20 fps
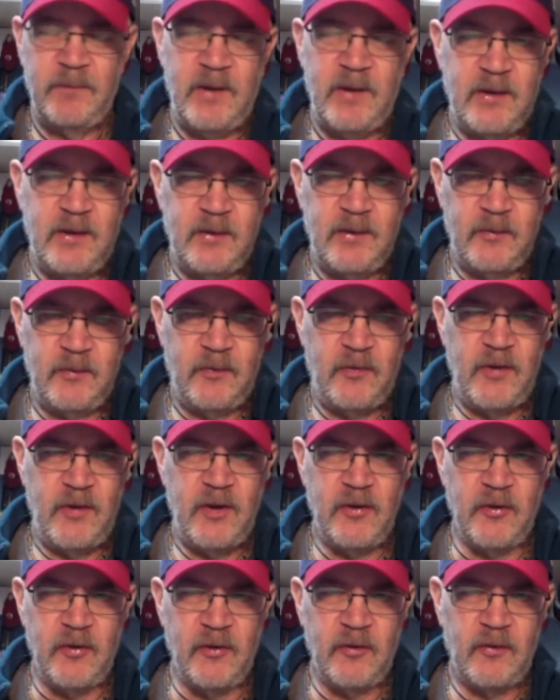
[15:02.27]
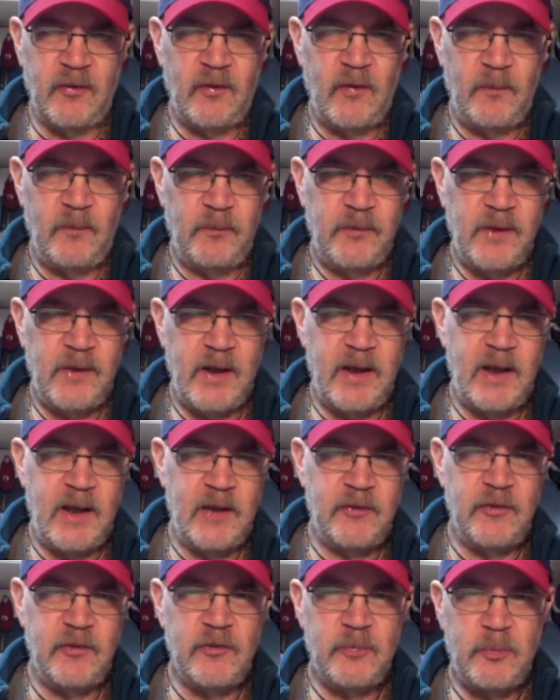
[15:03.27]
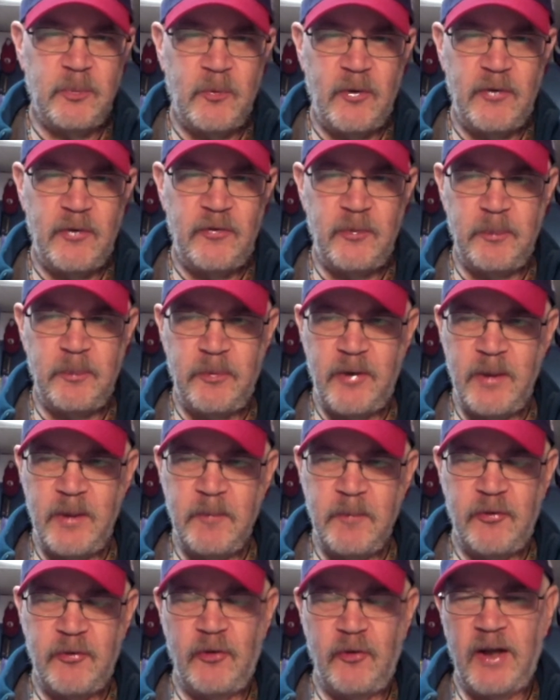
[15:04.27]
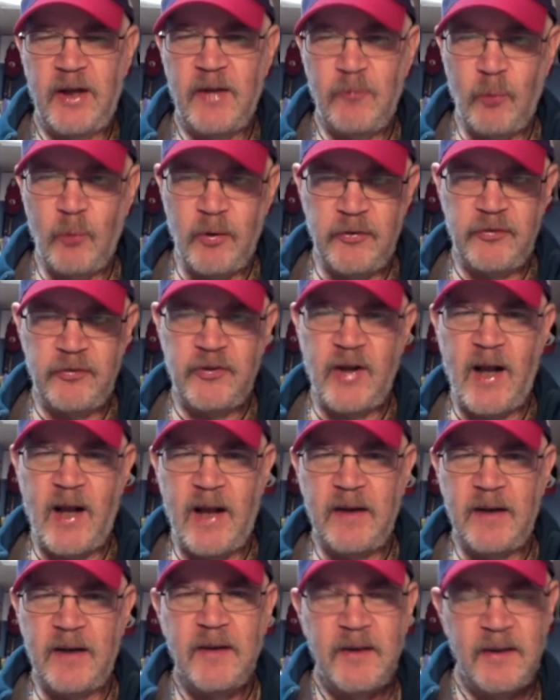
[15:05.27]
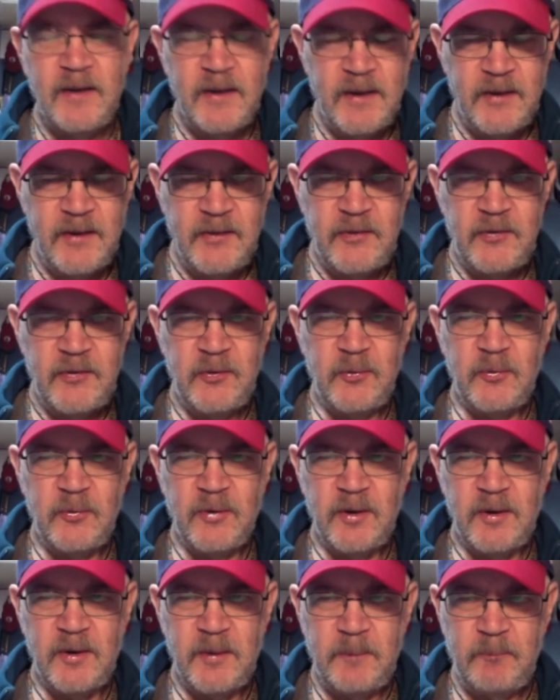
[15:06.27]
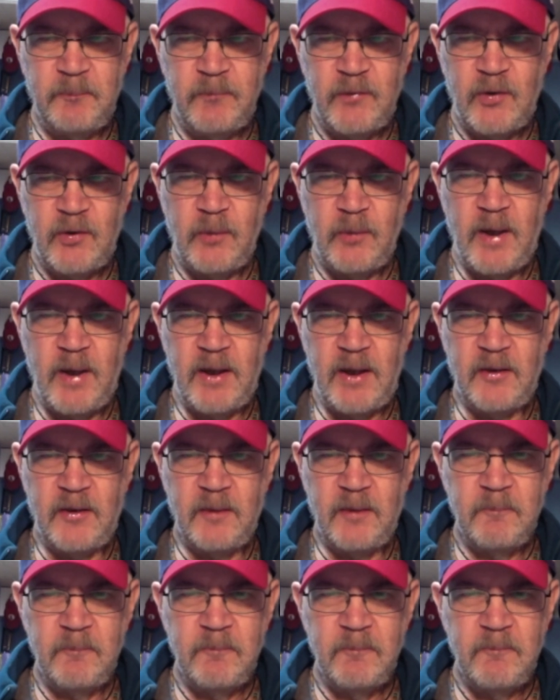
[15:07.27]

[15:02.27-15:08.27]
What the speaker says: In theater, as in sports, you pretty much only have one shot to make it.